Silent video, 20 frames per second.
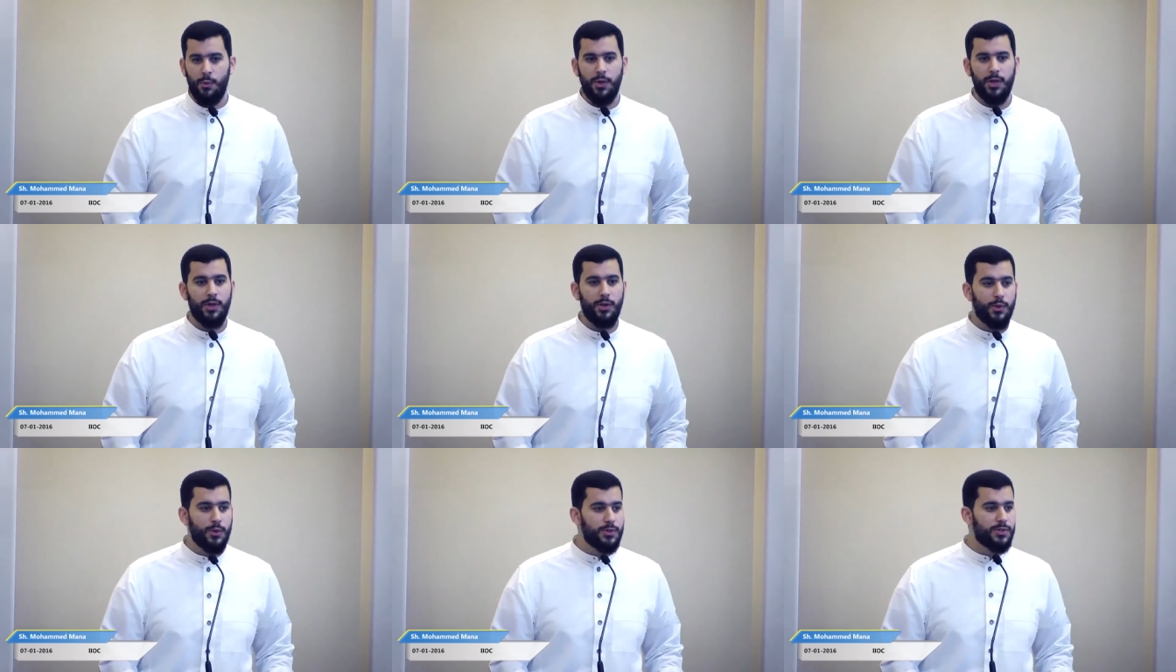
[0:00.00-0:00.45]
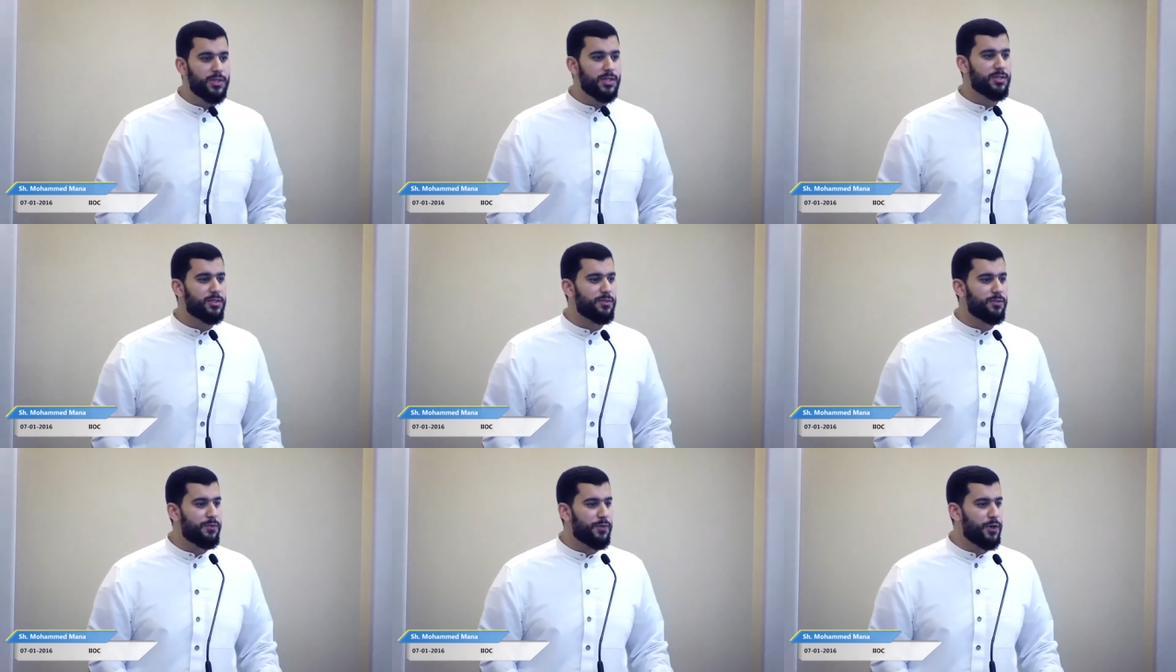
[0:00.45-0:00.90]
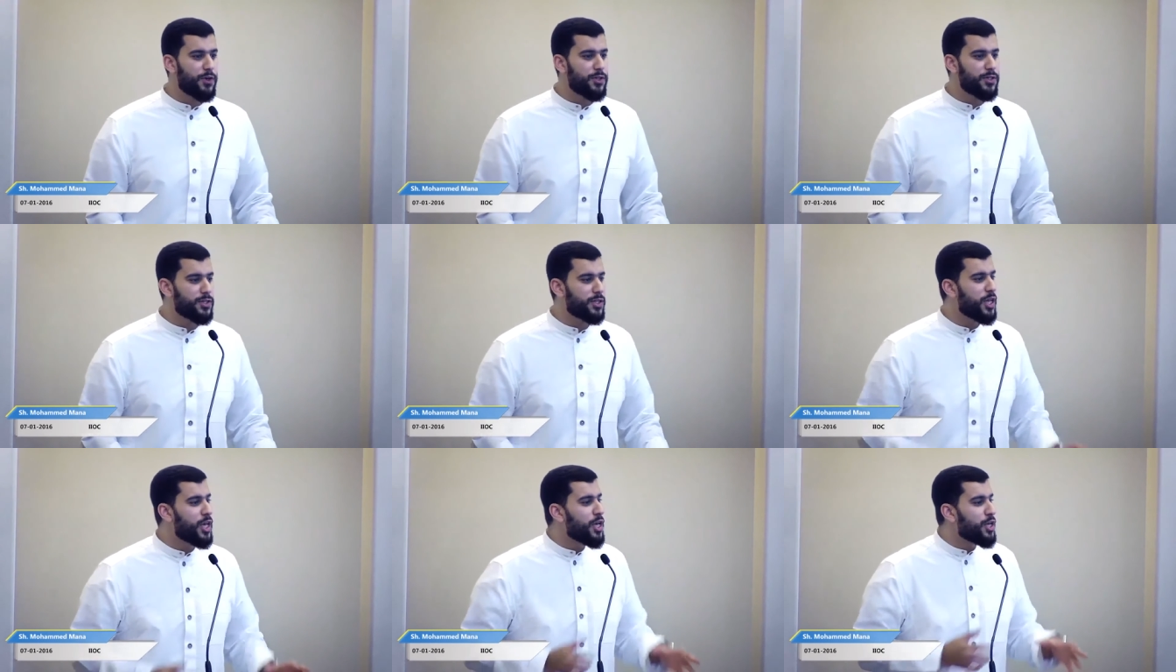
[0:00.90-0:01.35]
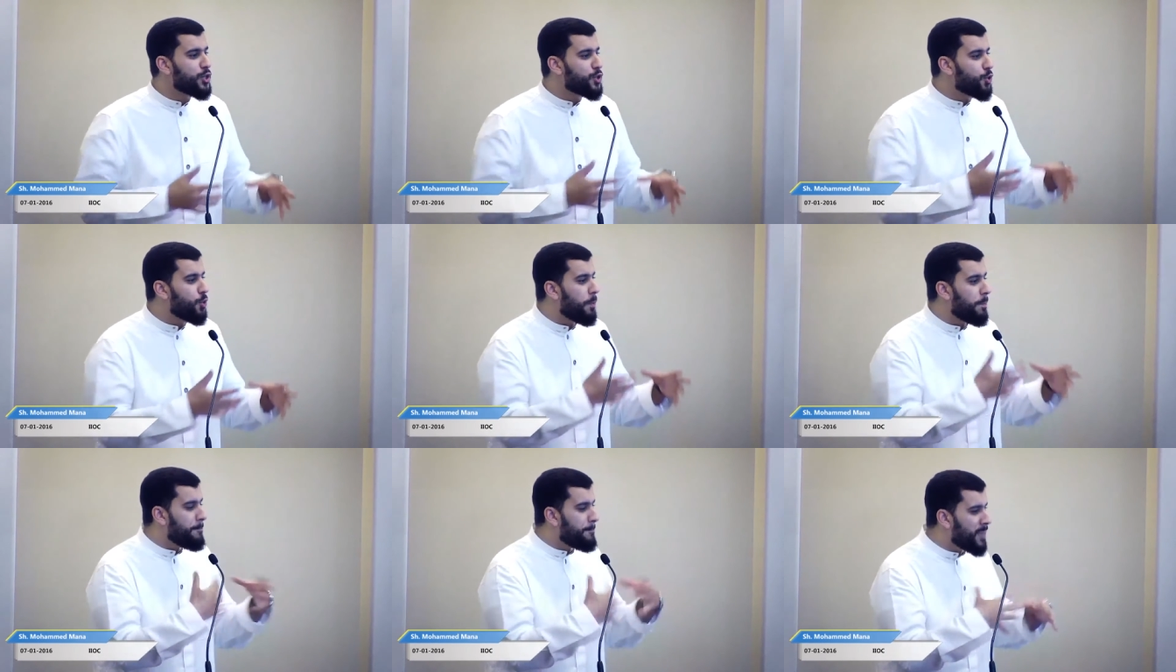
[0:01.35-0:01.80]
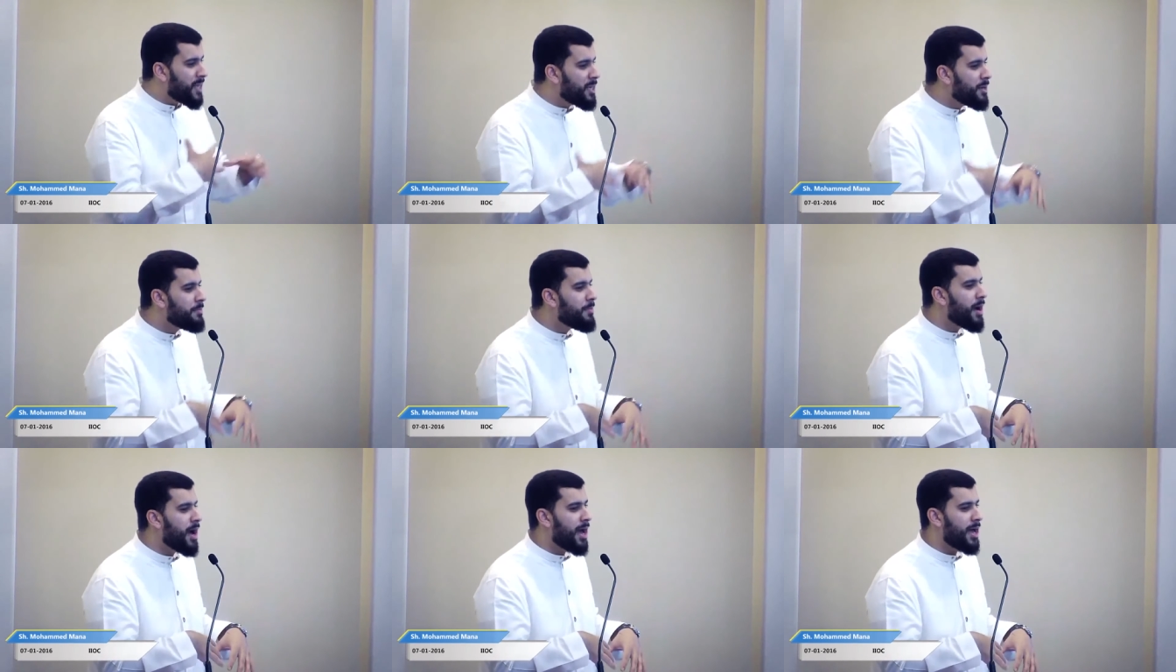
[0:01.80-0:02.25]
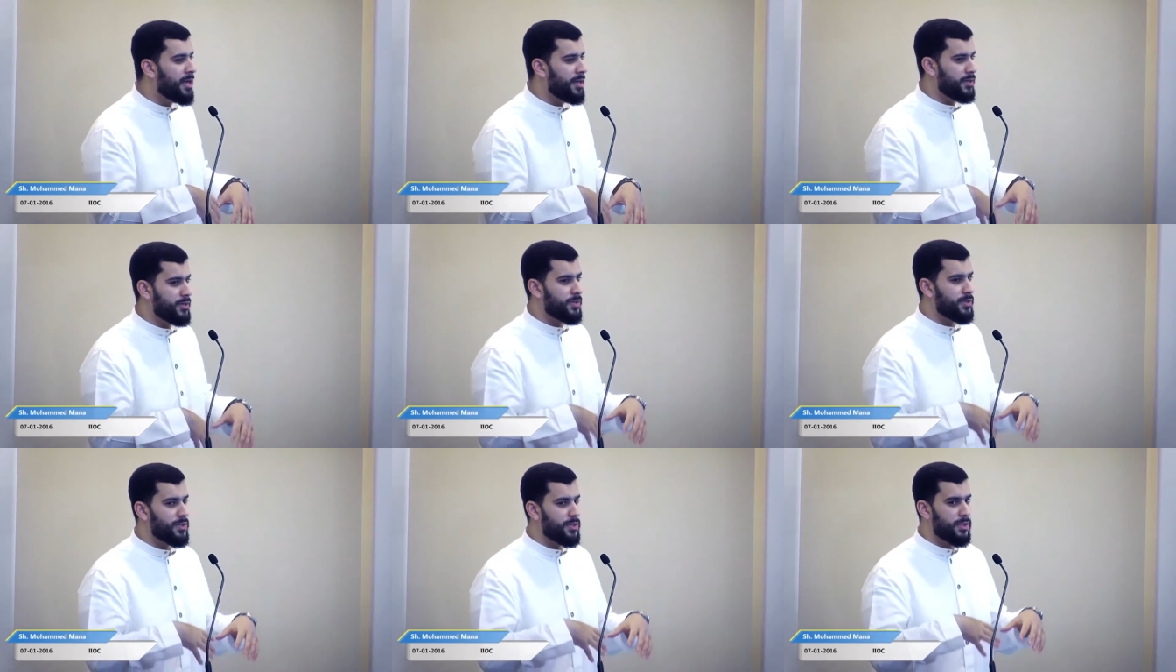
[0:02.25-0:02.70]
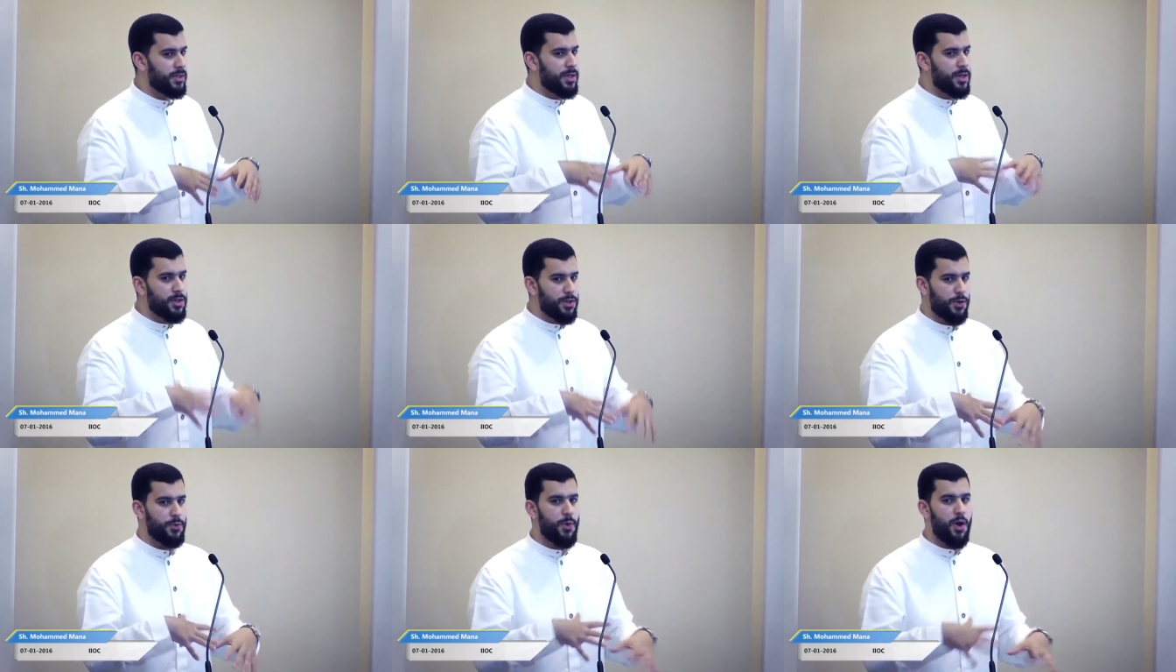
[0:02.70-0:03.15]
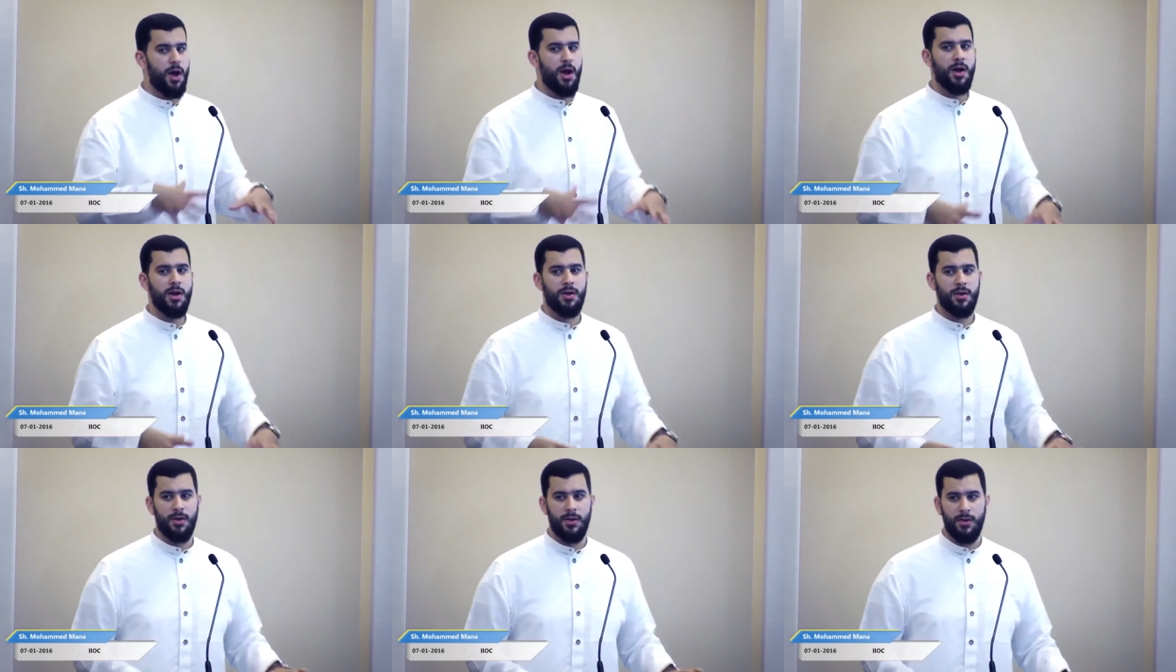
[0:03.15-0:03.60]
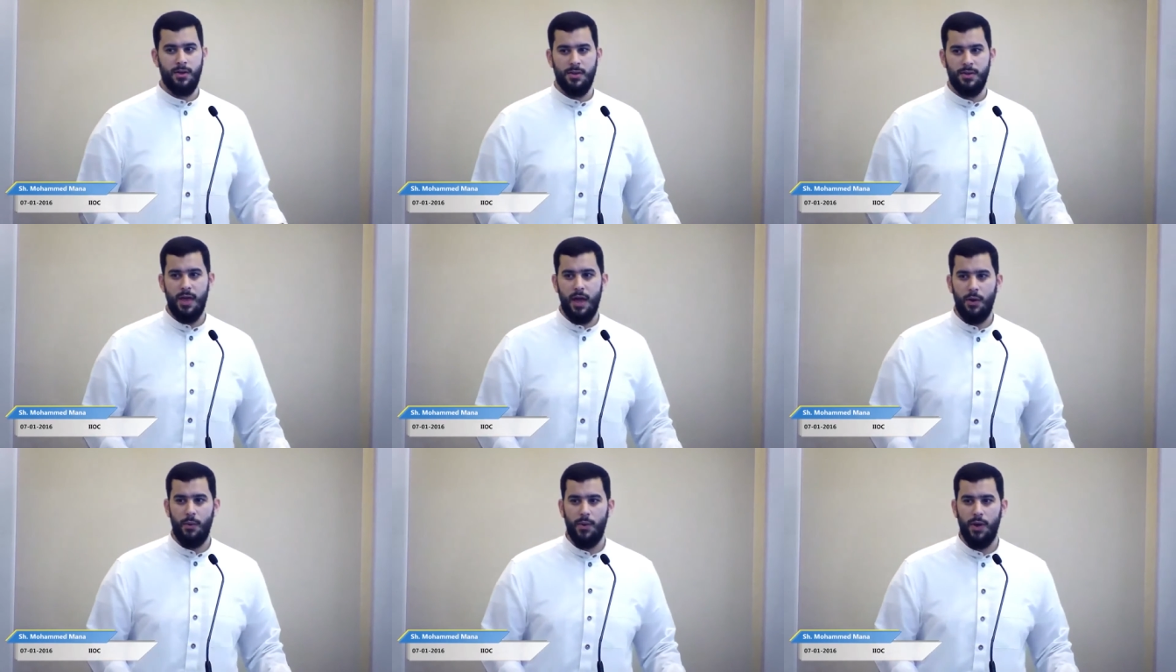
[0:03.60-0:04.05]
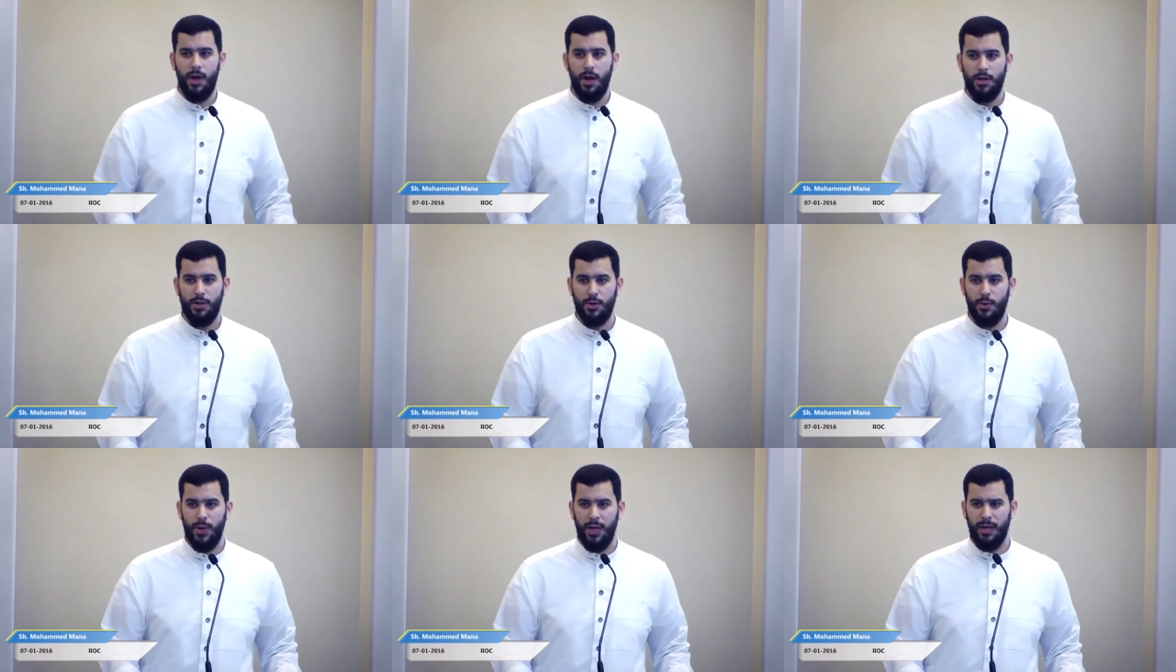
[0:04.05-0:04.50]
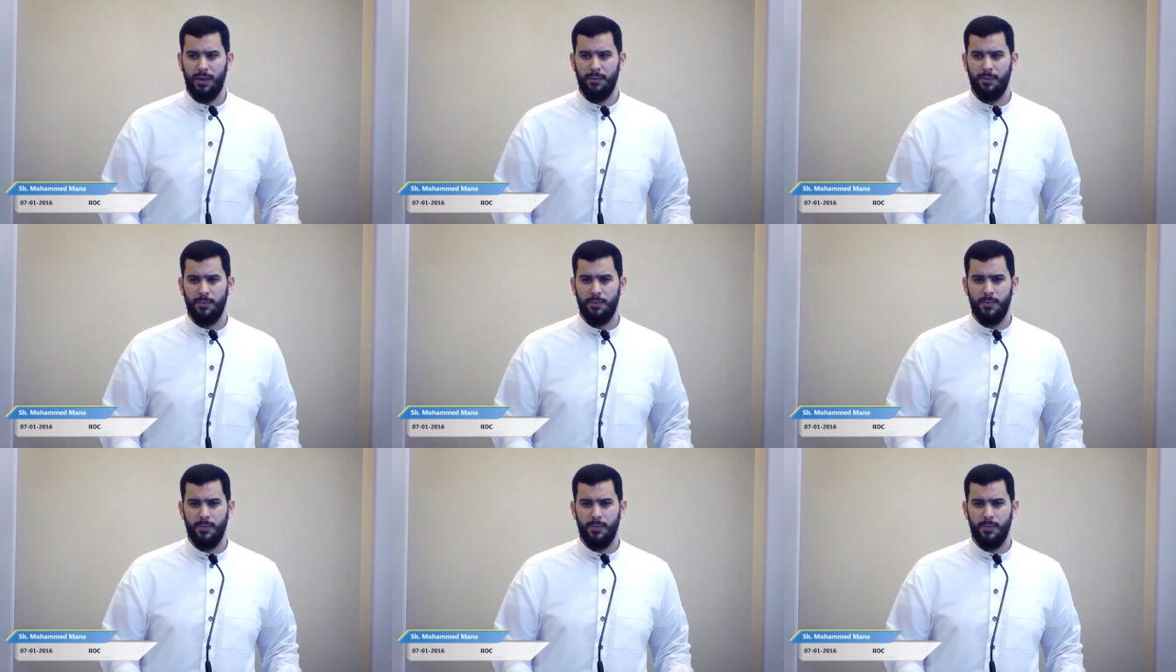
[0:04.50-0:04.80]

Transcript: We use this verse to minimize the wrong that we are doing.